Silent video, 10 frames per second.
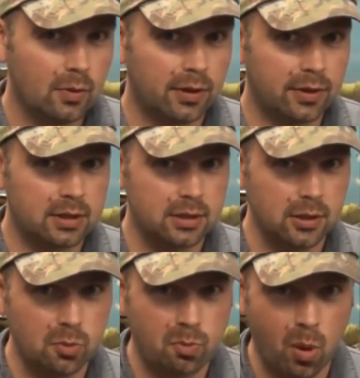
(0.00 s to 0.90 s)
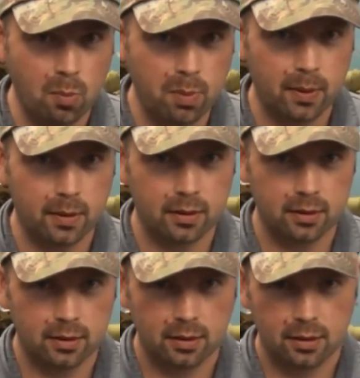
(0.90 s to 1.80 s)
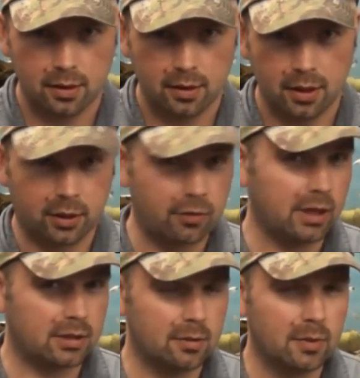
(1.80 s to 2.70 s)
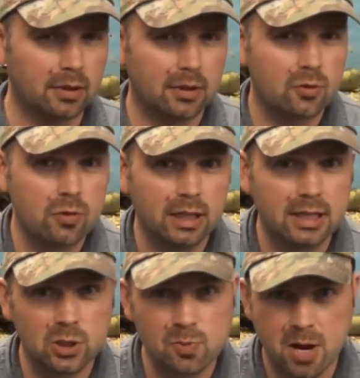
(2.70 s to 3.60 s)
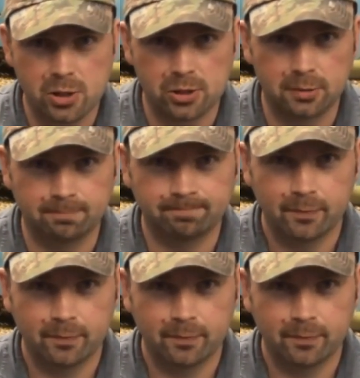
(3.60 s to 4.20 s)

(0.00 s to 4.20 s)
with this new pump and create something that's really special.